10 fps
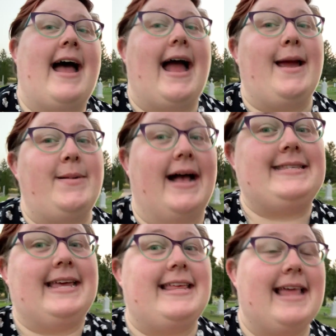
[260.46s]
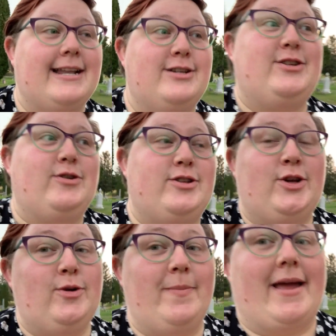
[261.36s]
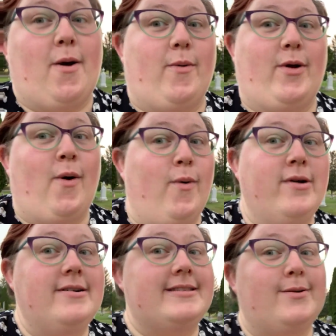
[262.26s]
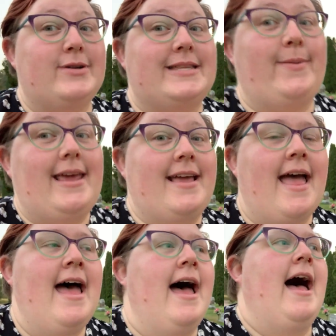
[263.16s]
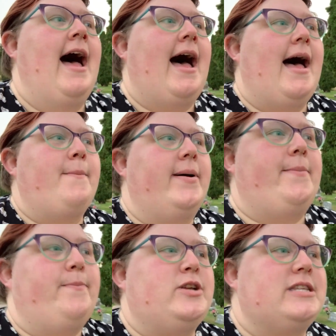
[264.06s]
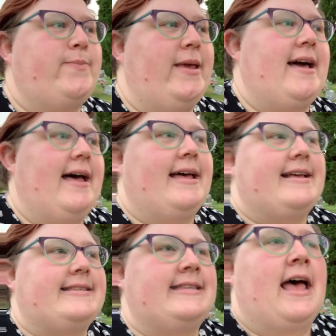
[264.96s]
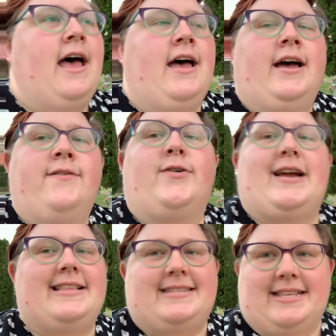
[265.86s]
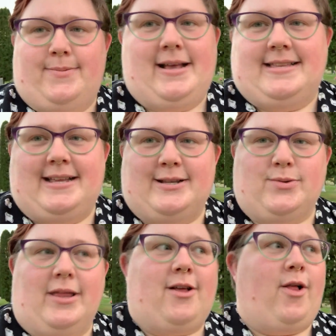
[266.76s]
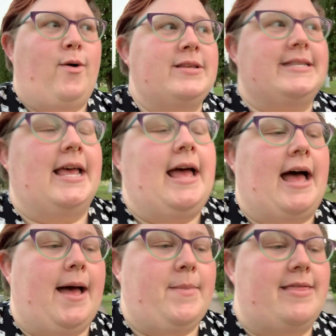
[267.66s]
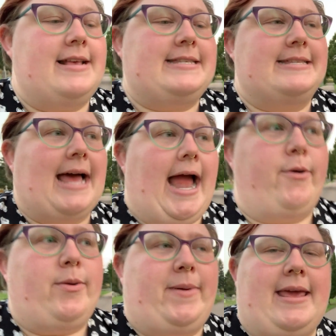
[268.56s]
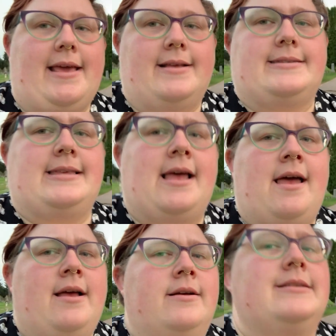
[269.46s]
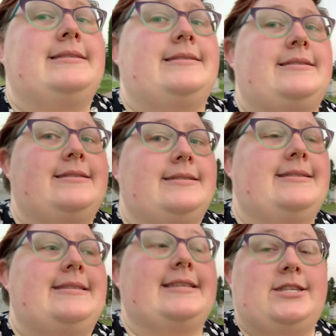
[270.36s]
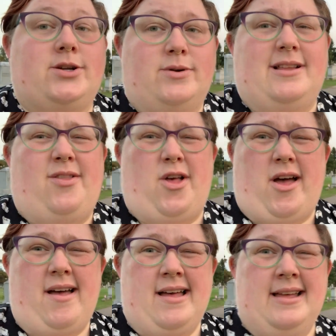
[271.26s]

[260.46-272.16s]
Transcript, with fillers: I'm not saying that to do toot my own horn, so to speak, um, but just because, for instance, because it is really close, um, this is Ira B's sister-in-law,